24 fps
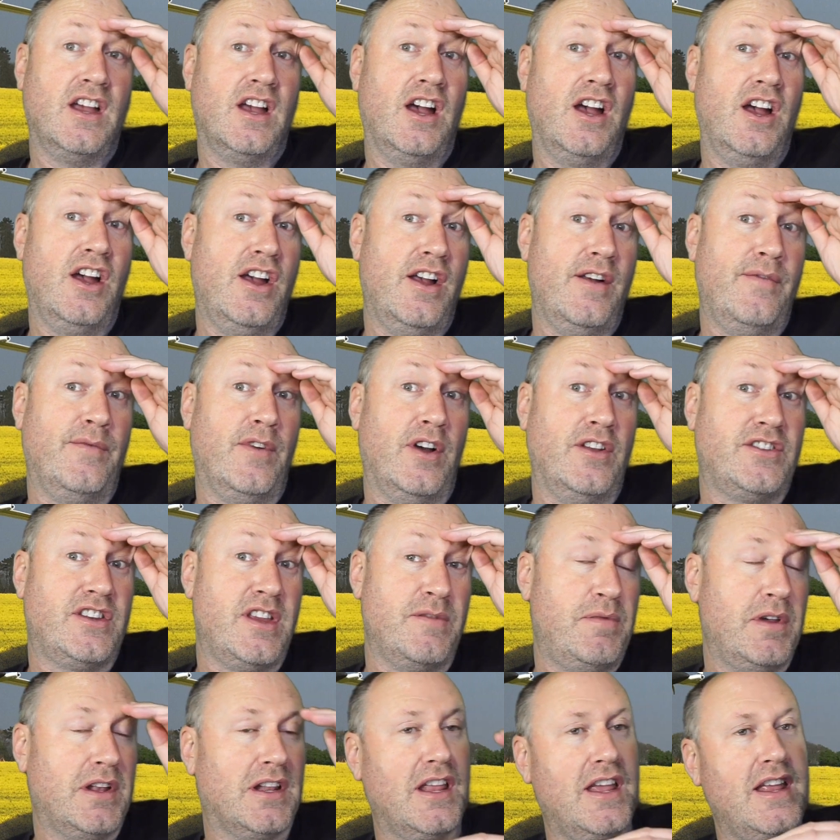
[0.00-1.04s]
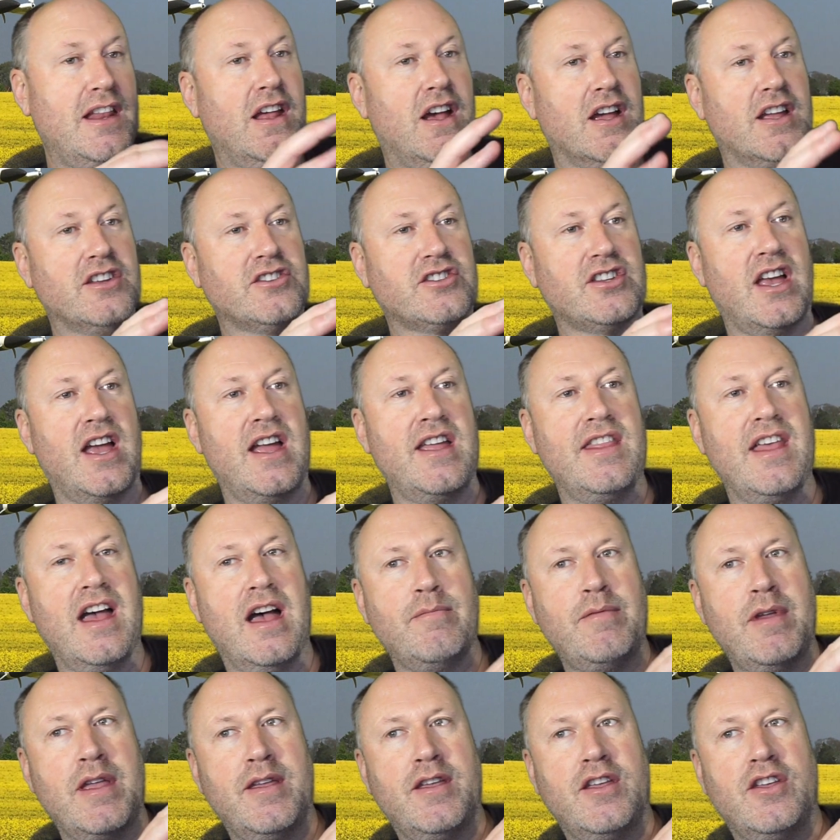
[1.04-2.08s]
And typically, like I say,
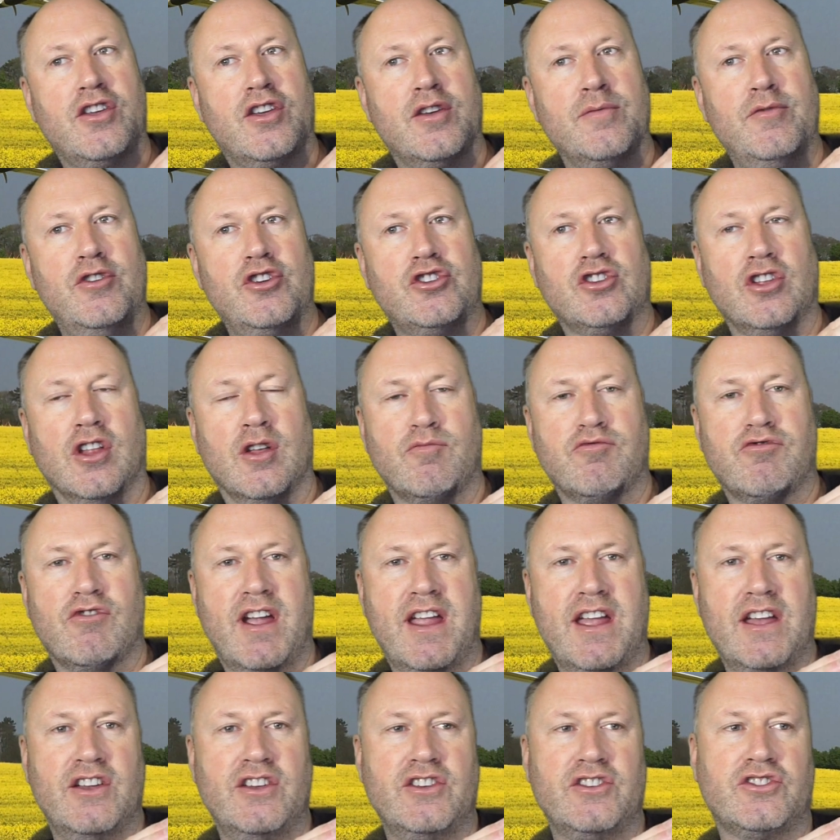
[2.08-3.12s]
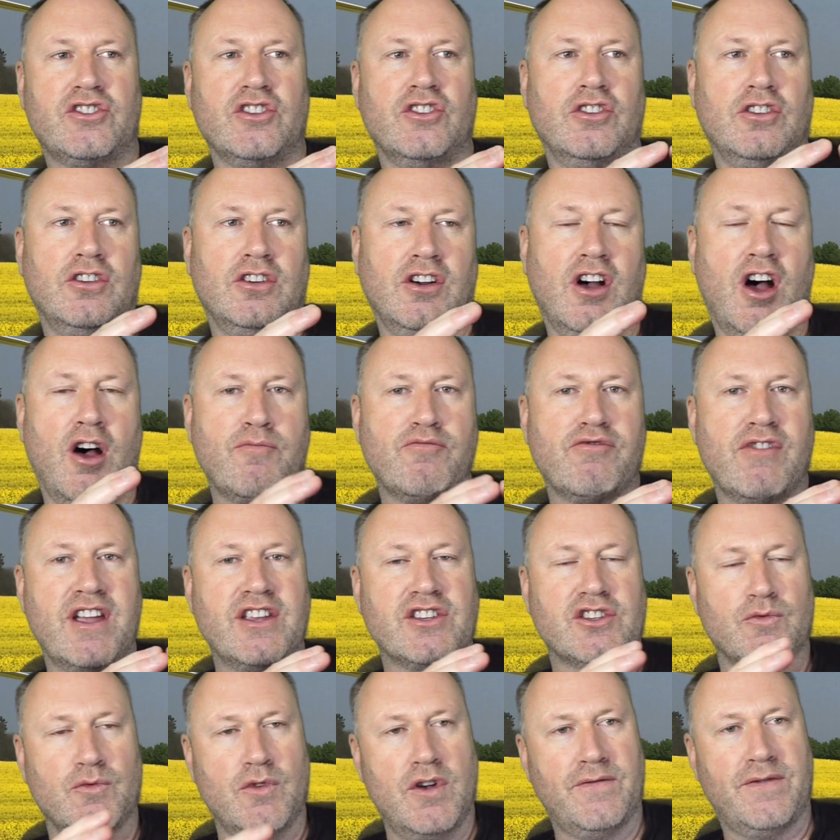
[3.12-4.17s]
that'll be commercial operators or
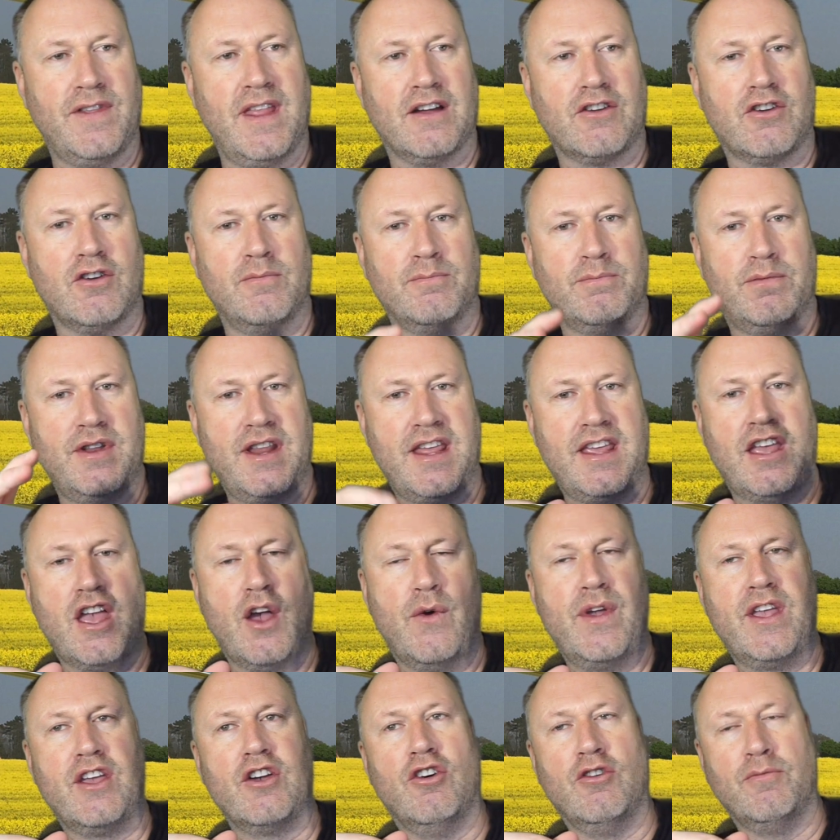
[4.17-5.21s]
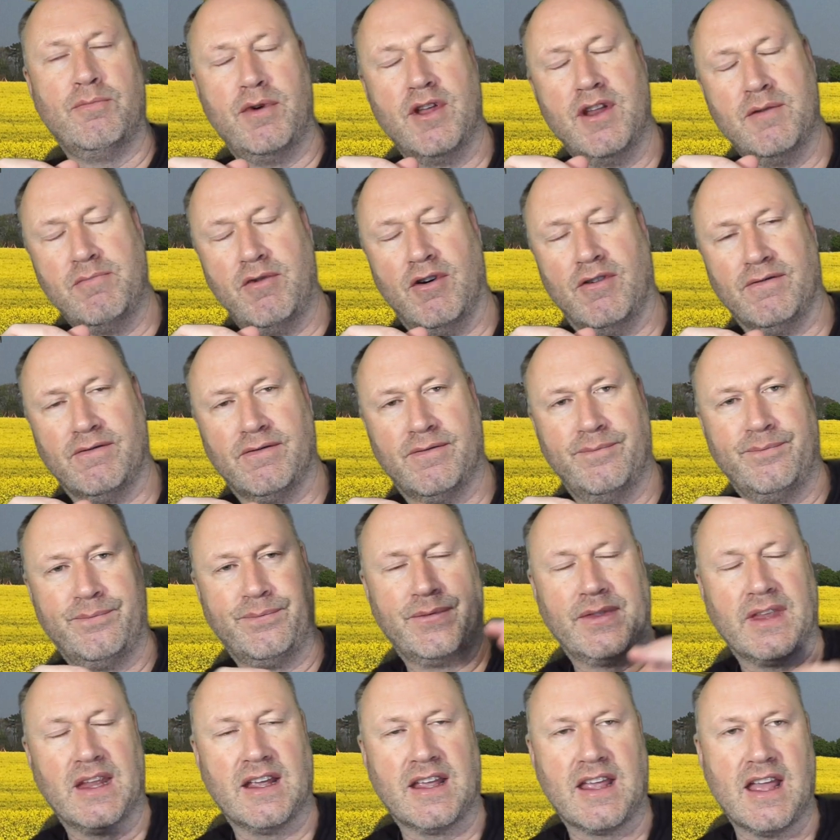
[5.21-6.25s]
operators who work for that company going up and above.
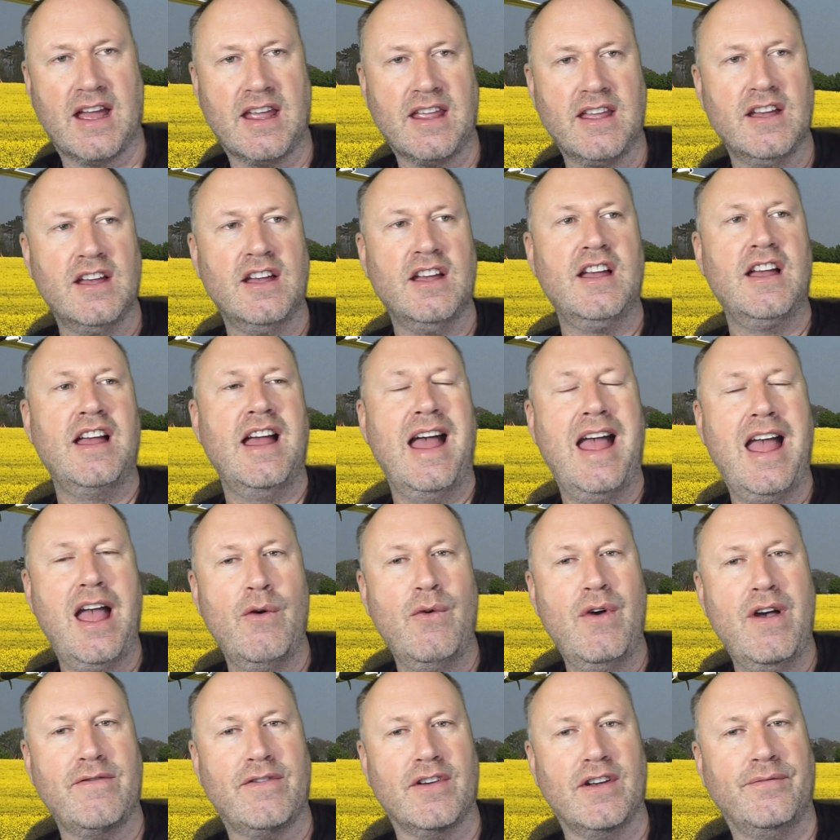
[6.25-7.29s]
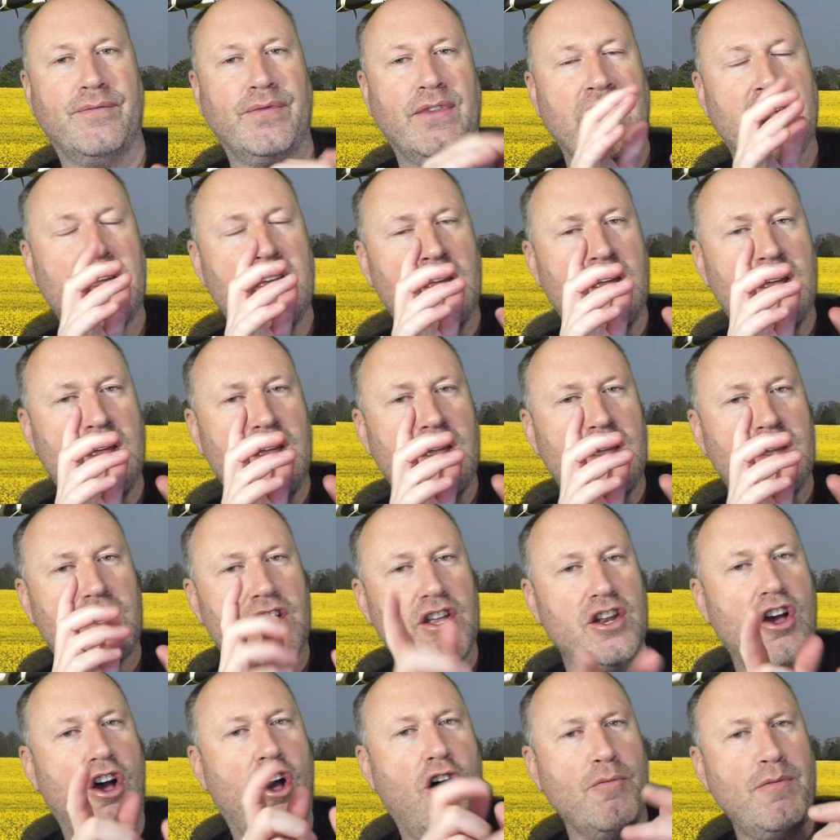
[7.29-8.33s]
Okay. However,
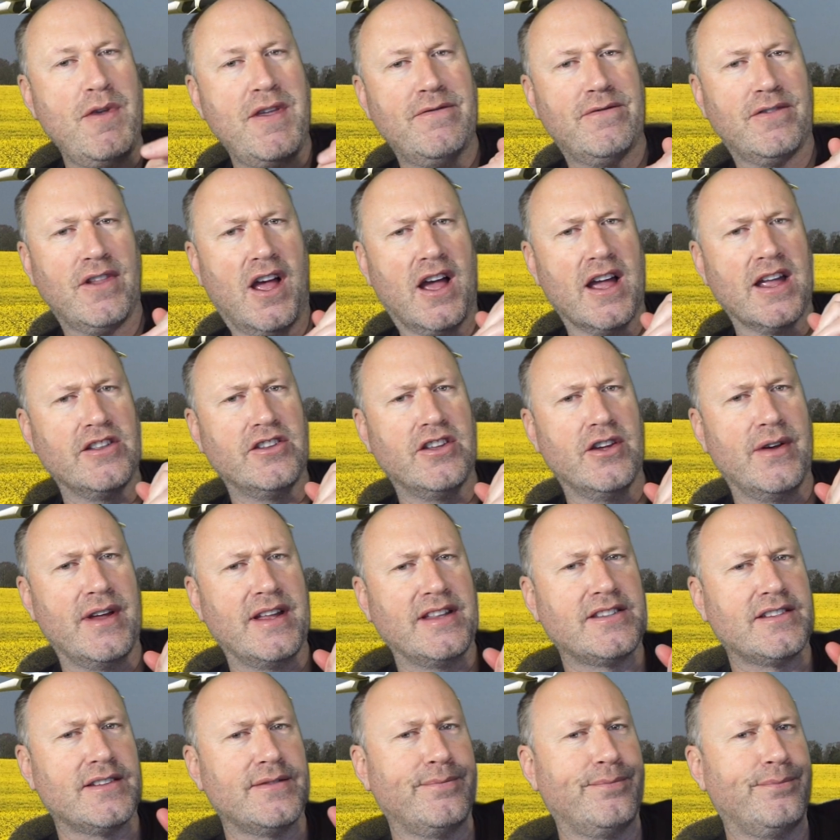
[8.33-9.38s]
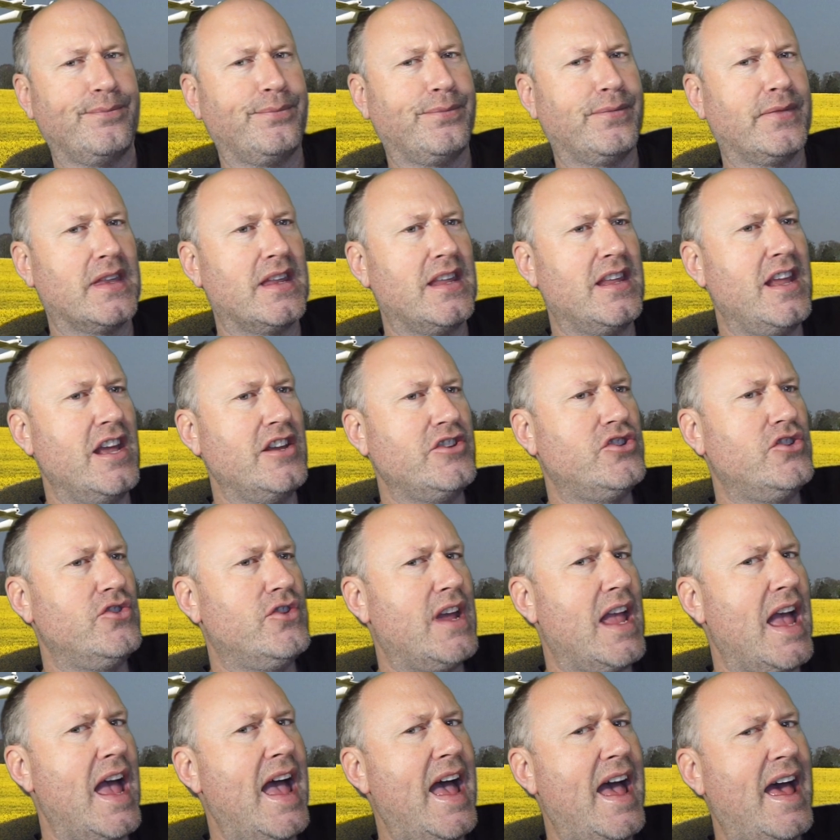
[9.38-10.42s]
can a hobby flyer do it? Yes, you
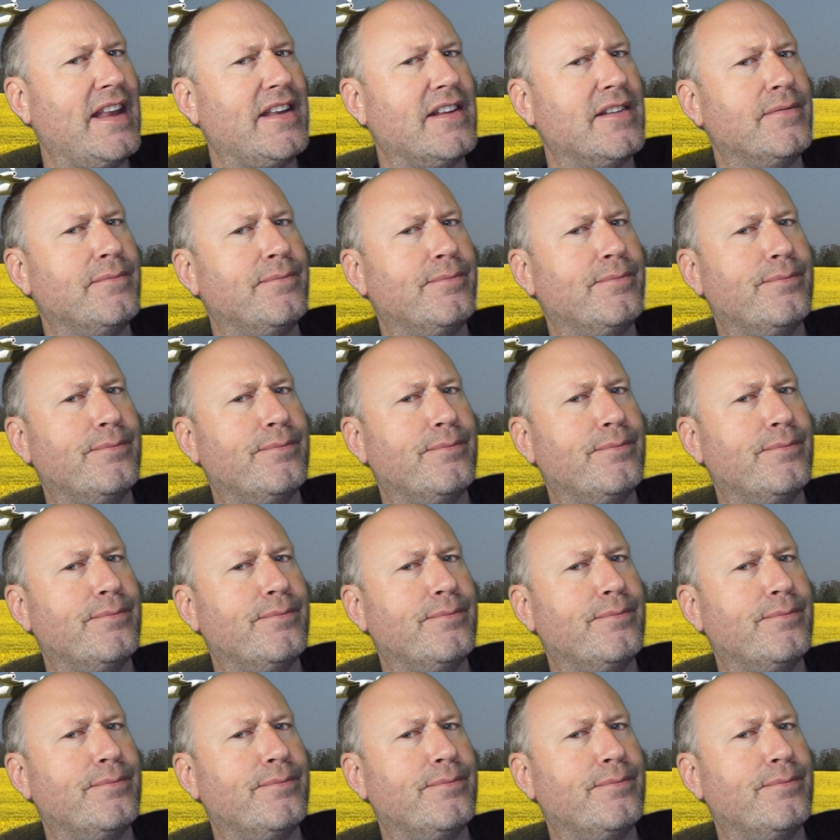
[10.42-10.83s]
can.